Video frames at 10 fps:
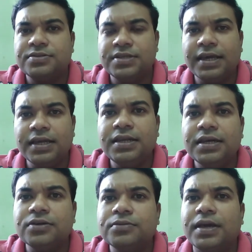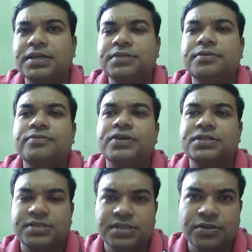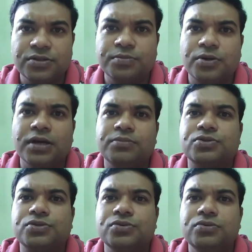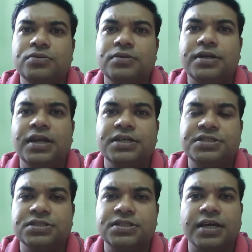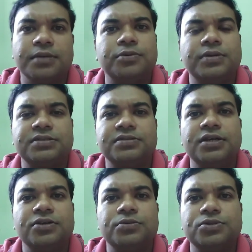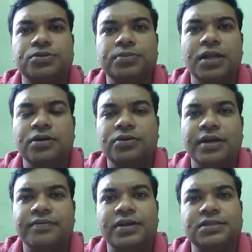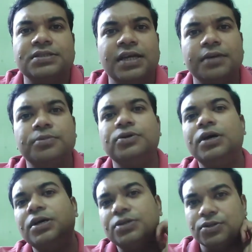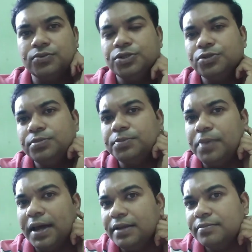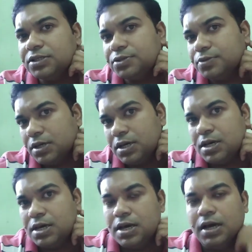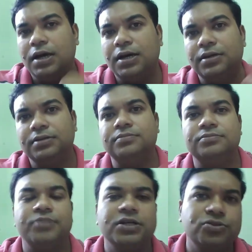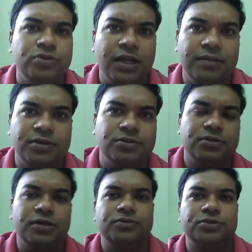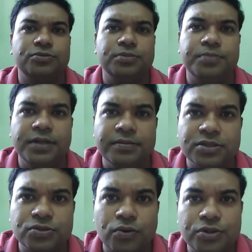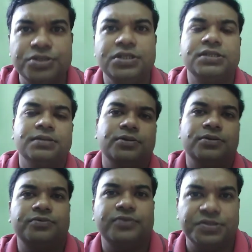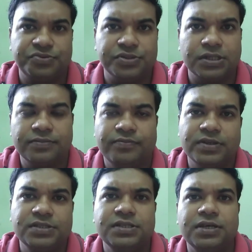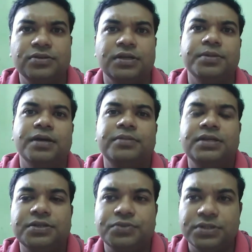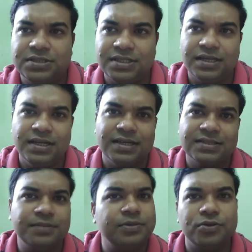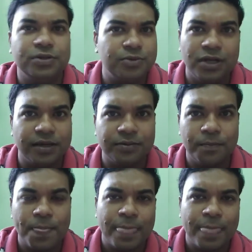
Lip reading: second year ot maximum first year or bora bostu relation thakibo, first year or bostu bilako reference thakibo. So we should be very much punctual about, or we should be very much cautious about our first year. First year ot ami amar duties ikheni ase ami koribo lagibo,